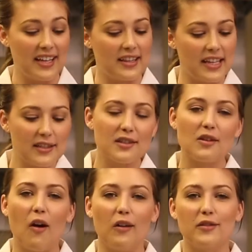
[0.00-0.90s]
This is
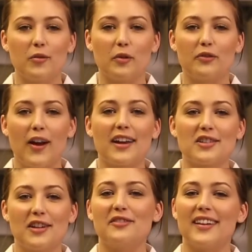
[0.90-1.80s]
called the
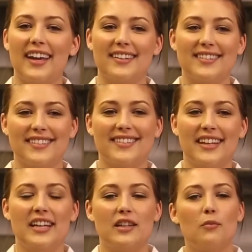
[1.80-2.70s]
refraction of light.
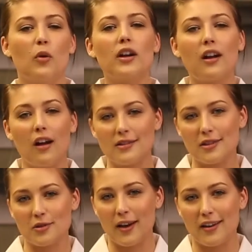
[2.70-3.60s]
The more
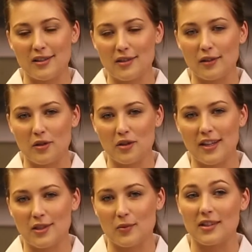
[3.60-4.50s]
concentrated a solution
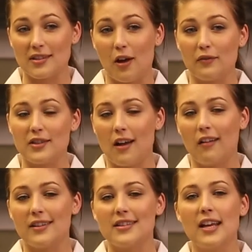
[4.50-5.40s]
is with dissolved
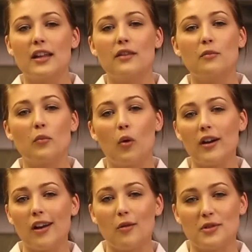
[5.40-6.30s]
solids, the more
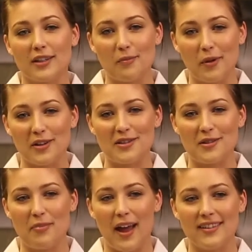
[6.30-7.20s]
an object appears to
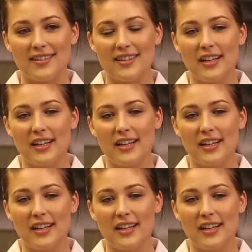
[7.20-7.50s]
bend.